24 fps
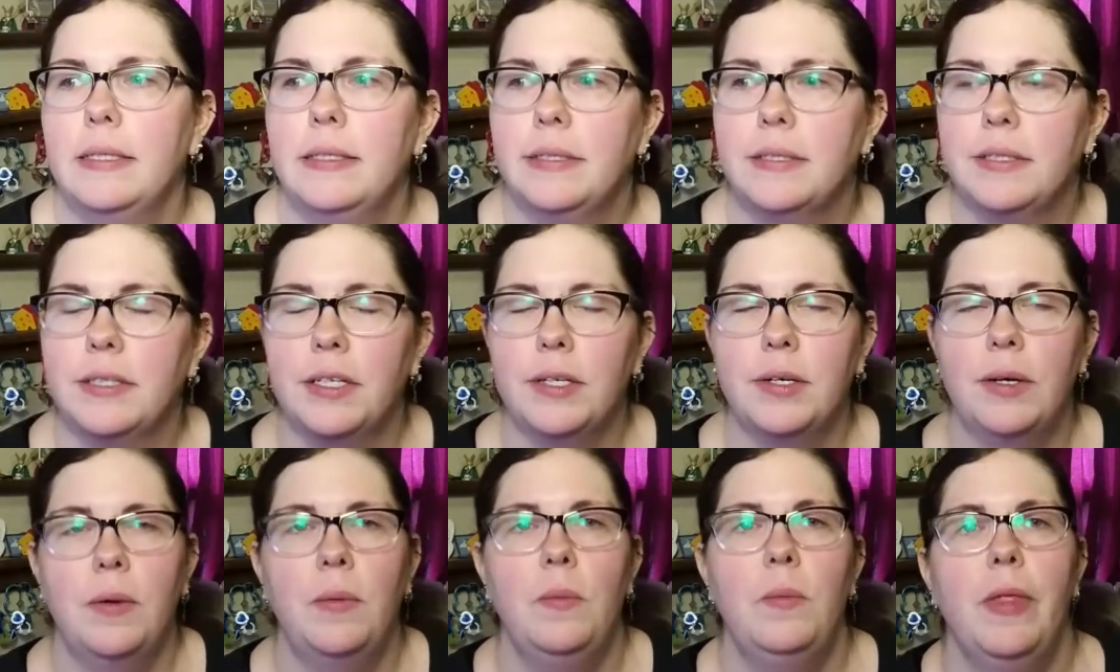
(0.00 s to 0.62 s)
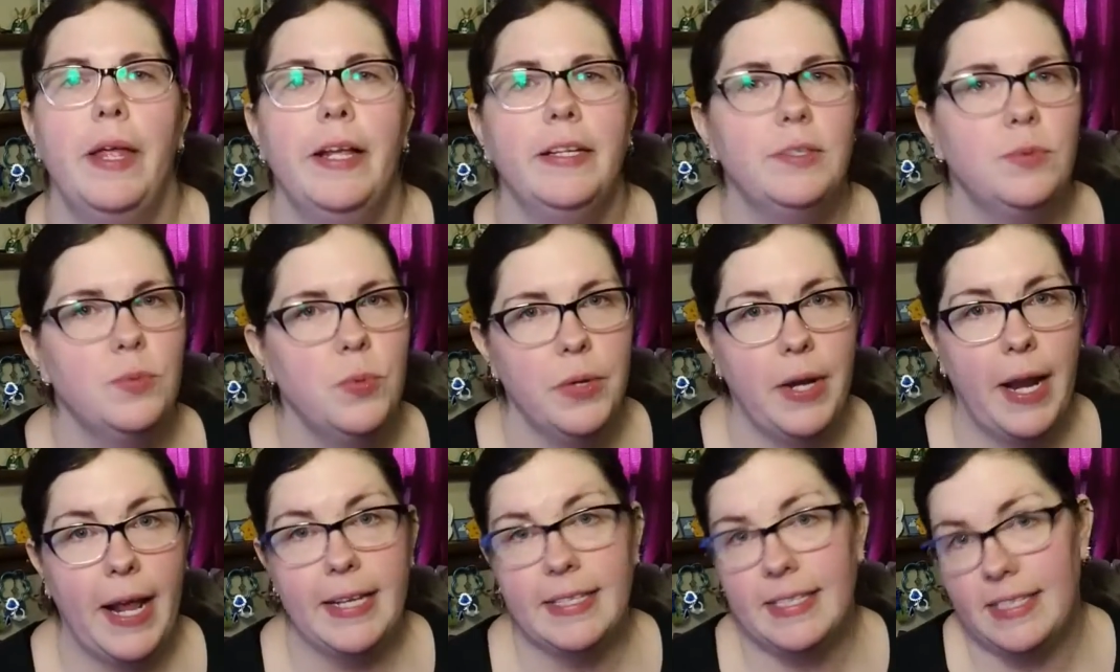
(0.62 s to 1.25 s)
so that's
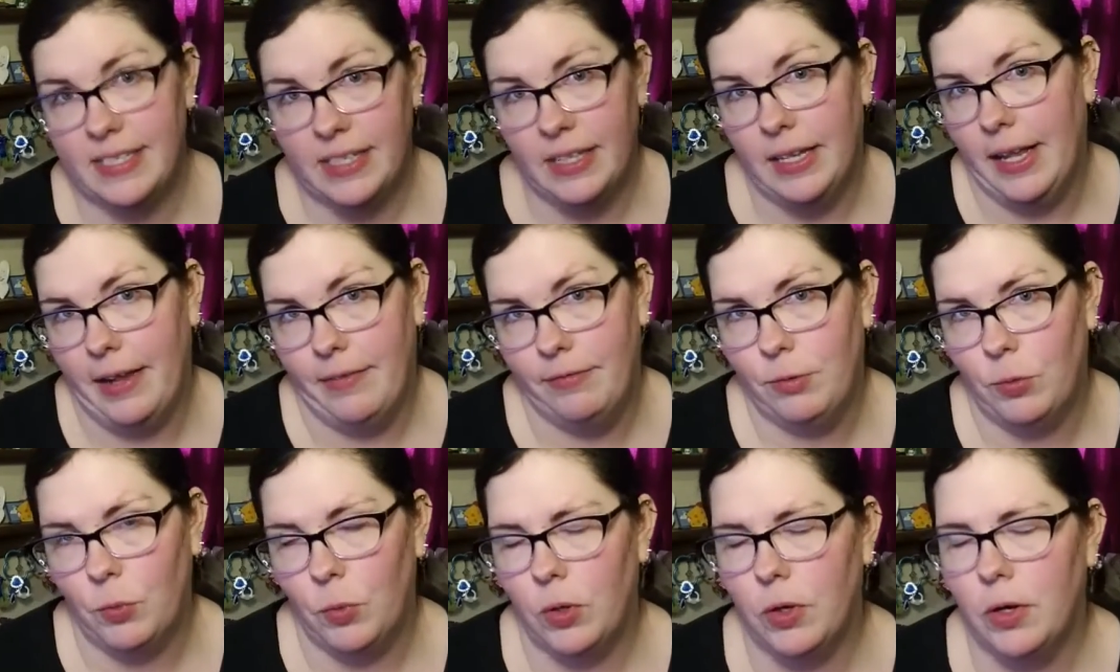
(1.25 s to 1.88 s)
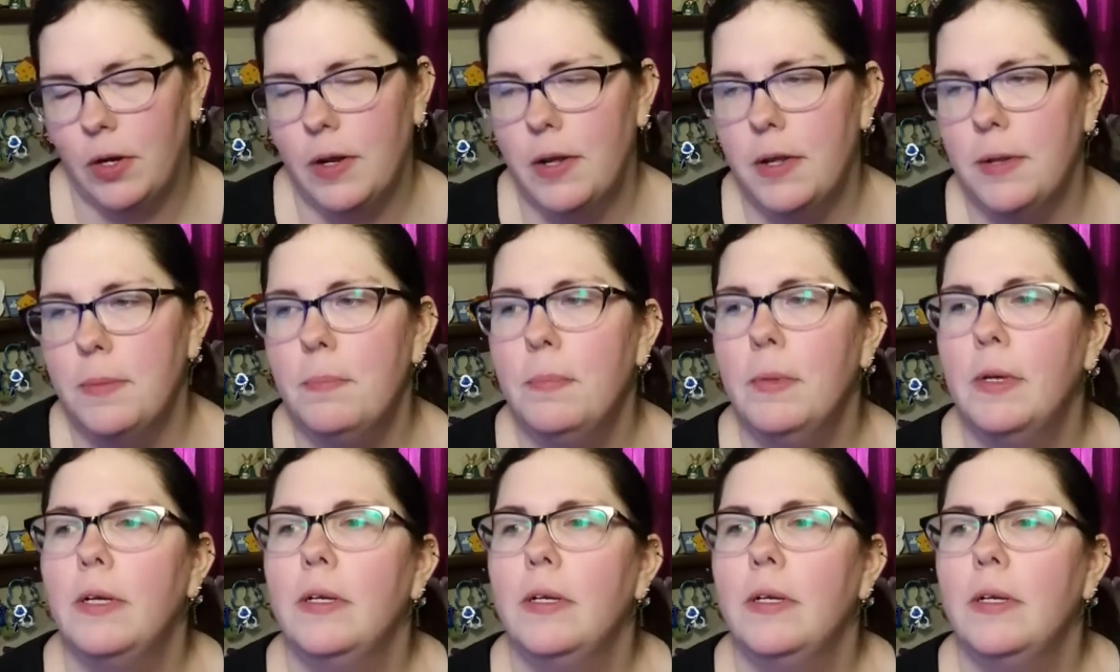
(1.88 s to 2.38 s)
one I still have to work on.